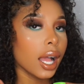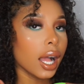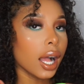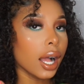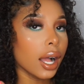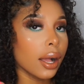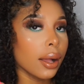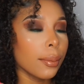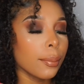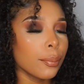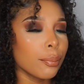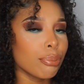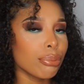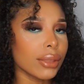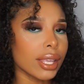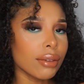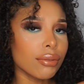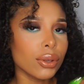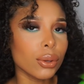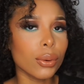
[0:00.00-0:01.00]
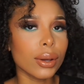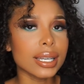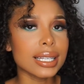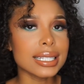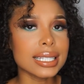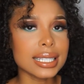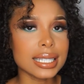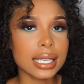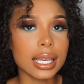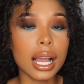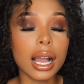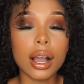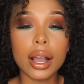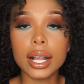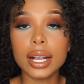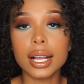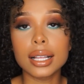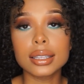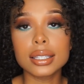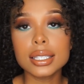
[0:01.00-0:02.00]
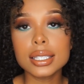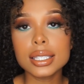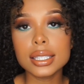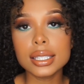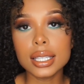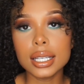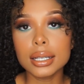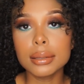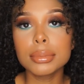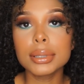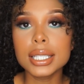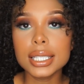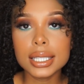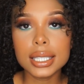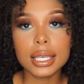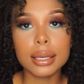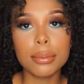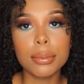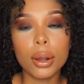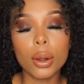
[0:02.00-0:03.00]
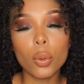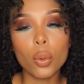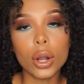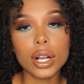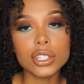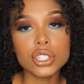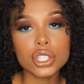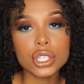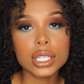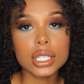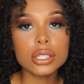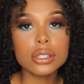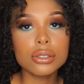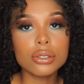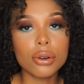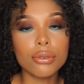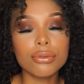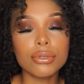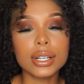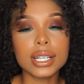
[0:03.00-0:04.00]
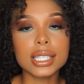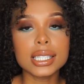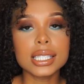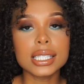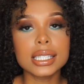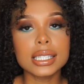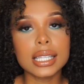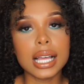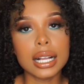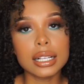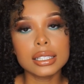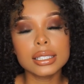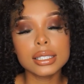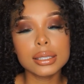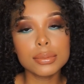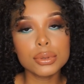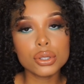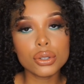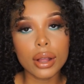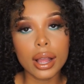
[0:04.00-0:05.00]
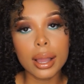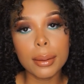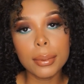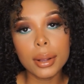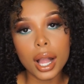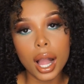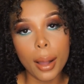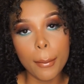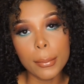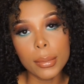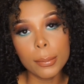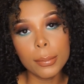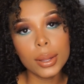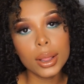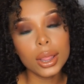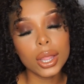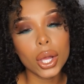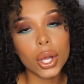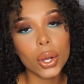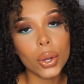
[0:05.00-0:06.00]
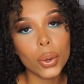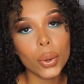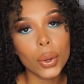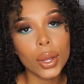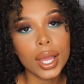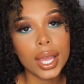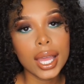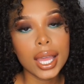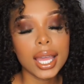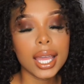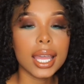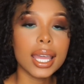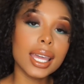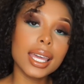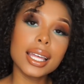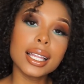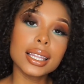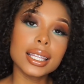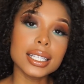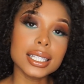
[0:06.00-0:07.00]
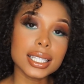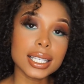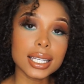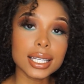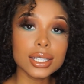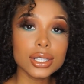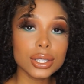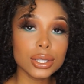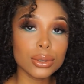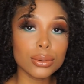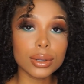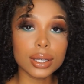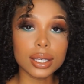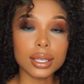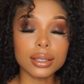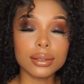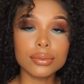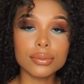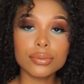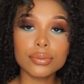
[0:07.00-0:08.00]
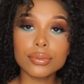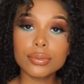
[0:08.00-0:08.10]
If you want to see how I got this look, please keep on watching. Don't forget to like, subscribe, comment below, and let's get into it.